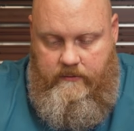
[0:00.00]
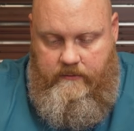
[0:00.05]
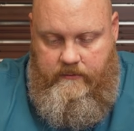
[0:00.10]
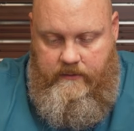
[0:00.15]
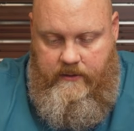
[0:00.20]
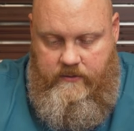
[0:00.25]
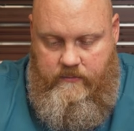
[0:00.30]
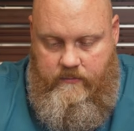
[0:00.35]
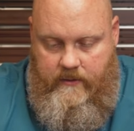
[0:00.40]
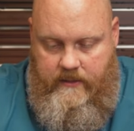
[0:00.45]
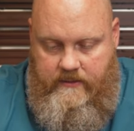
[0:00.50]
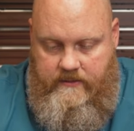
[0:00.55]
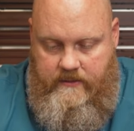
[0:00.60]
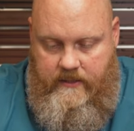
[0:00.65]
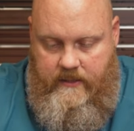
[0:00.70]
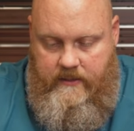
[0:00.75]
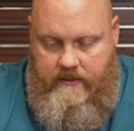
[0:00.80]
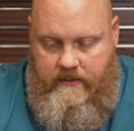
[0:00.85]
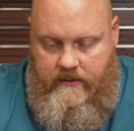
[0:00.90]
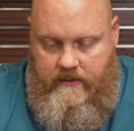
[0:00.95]
And that's why I
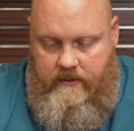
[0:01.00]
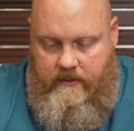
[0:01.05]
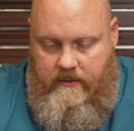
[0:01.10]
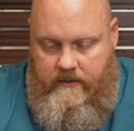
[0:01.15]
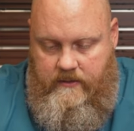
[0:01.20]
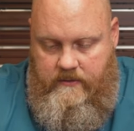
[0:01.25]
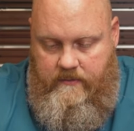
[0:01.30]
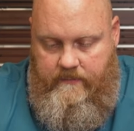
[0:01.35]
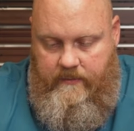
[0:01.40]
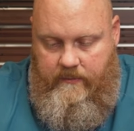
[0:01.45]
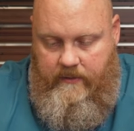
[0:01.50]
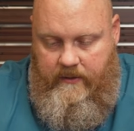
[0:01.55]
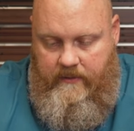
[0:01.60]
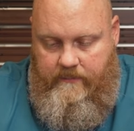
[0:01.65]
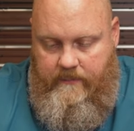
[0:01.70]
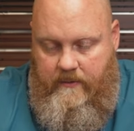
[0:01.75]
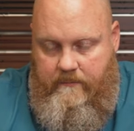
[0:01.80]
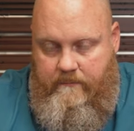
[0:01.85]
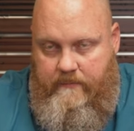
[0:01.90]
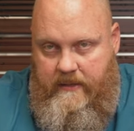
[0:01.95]
say some people like to put a